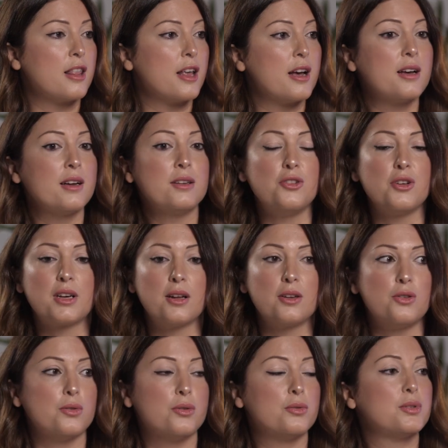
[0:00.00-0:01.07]
Then you
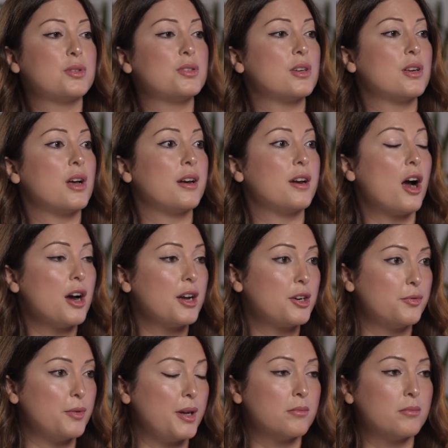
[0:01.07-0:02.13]
can use an eye
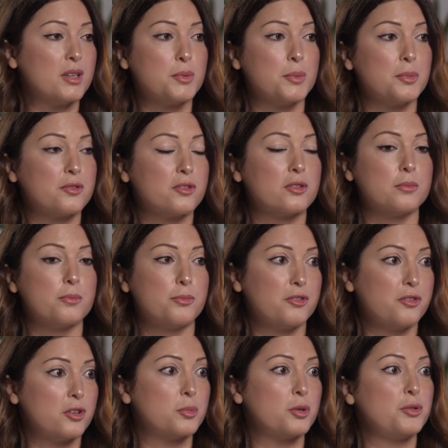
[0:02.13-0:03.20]
cream. It's
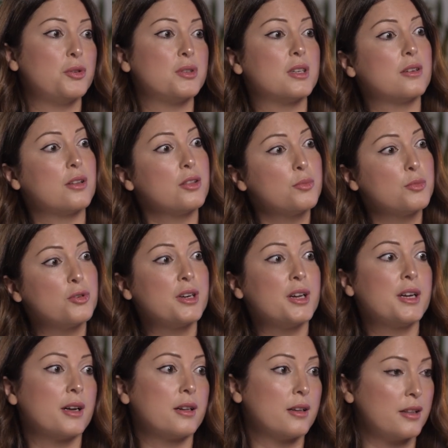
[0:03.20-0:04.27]
preferable to use it in the
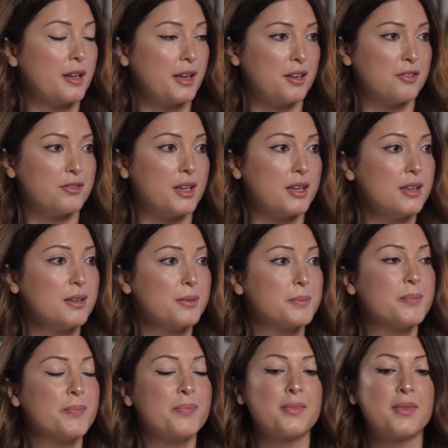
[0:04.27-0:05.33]
morning and in the evening.
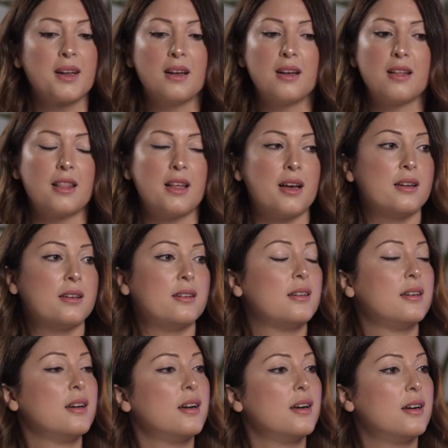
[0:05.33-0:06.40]

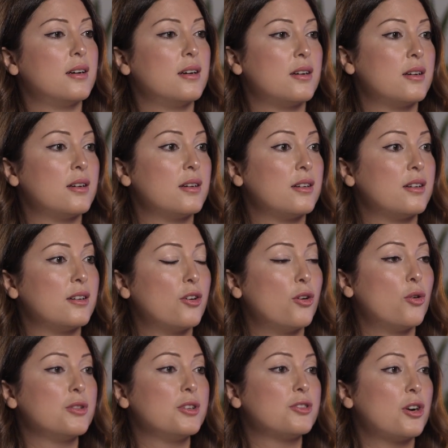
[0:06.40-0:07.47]
Then
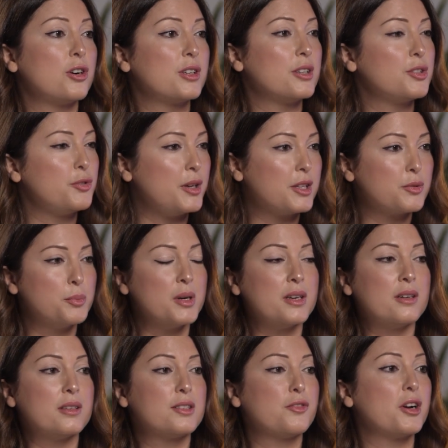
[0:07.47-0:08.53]
all the target
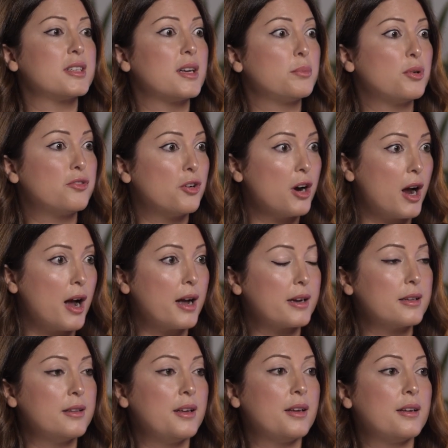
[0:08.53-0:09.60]
treatments, for example, for
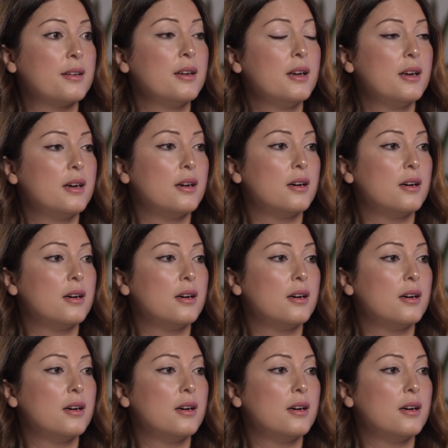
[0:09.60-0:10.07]
acne,